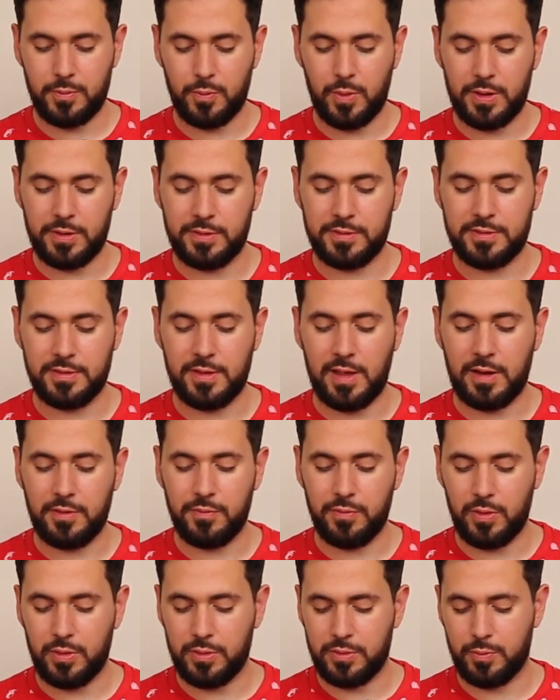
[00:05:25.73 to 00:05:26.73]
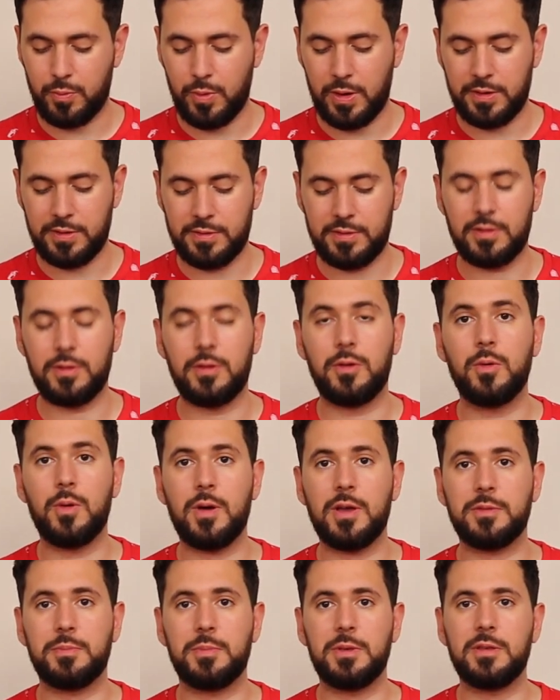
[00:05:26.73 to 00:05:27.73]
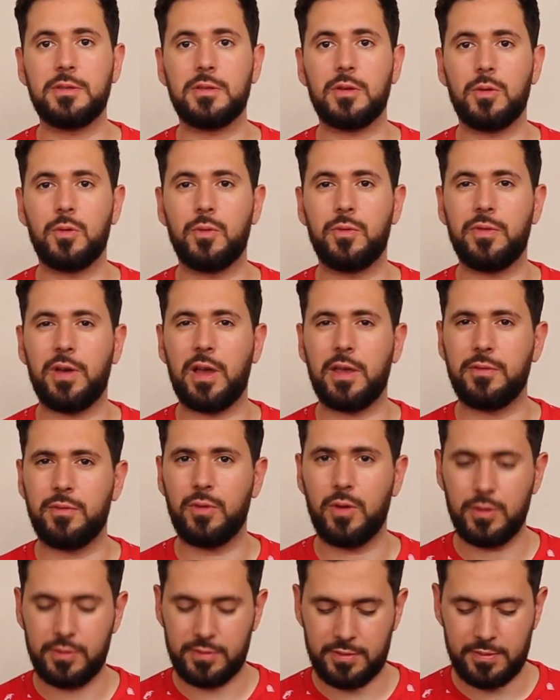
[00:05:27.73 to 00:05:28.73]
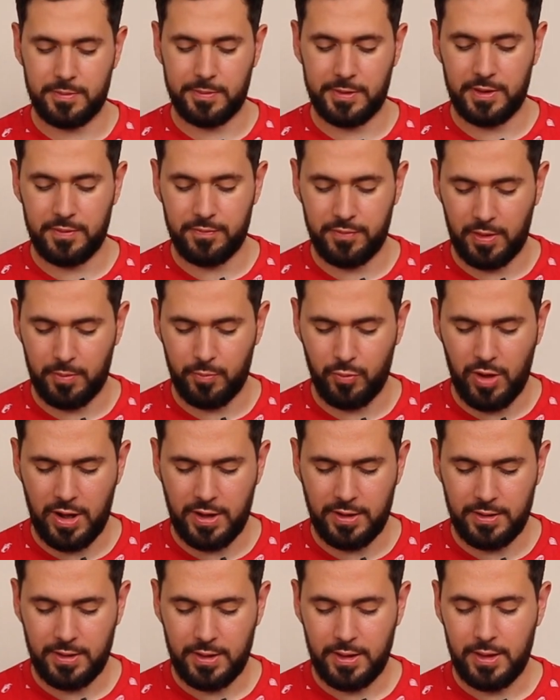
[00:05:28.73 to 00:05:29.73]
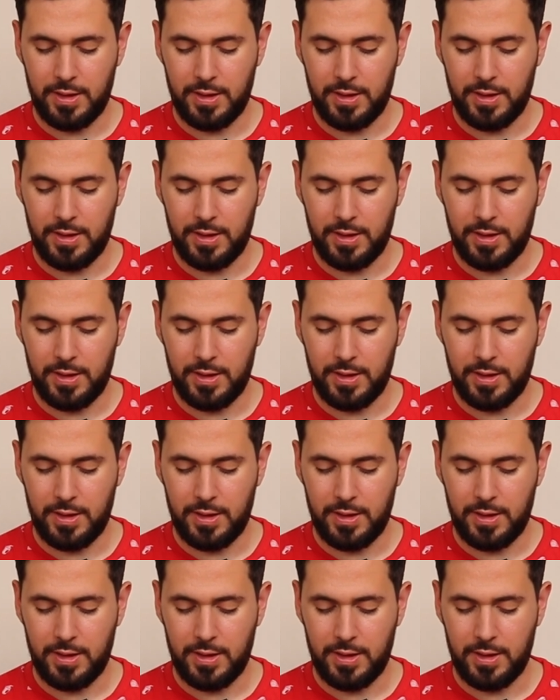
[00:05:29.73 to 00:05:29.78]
One is 9 volt, one is USB, so 5 volts if I'm right.